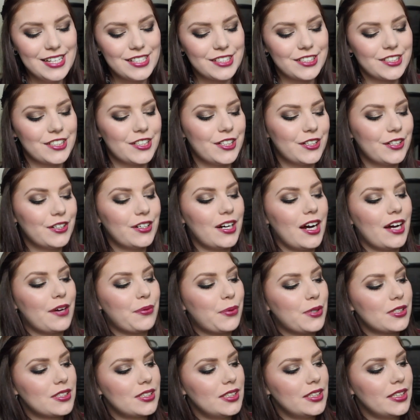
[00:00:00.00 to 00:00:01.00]
so I
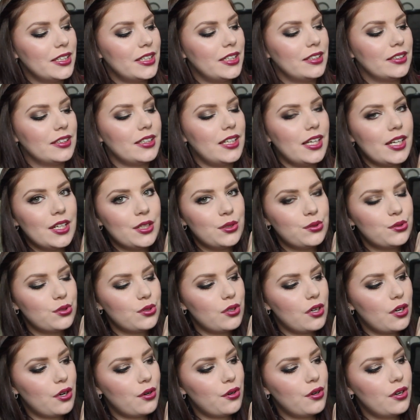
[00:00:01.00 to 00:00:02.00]
was here in the
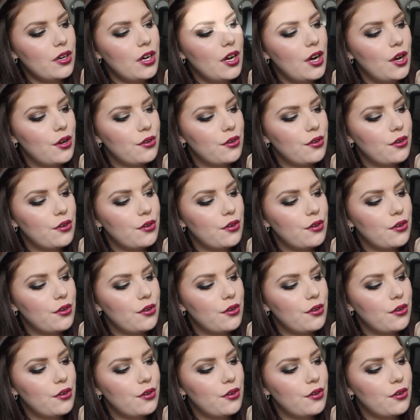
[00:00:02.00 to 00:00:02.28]
intro